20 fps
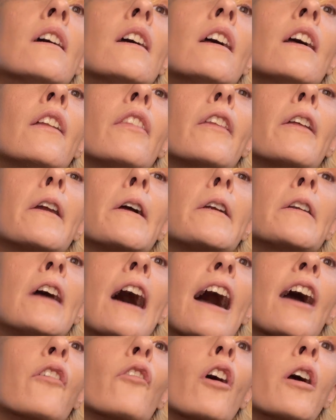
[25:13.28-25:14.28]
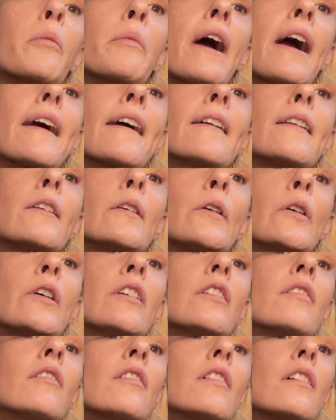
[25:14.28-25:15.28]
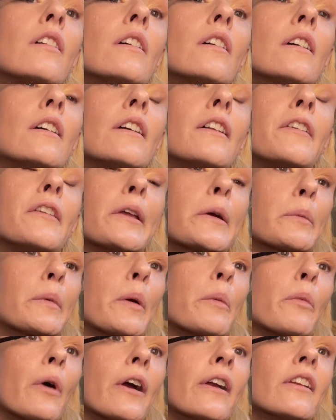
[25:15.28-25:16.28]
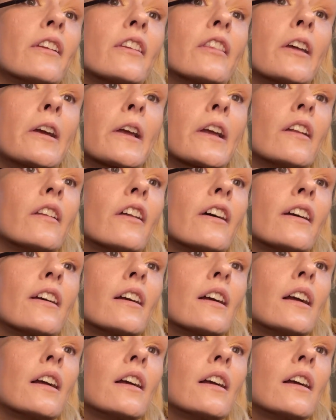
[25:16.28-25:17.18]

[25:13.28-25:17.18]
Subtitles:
and then I dive right back into it. It's like my brain's thinking like,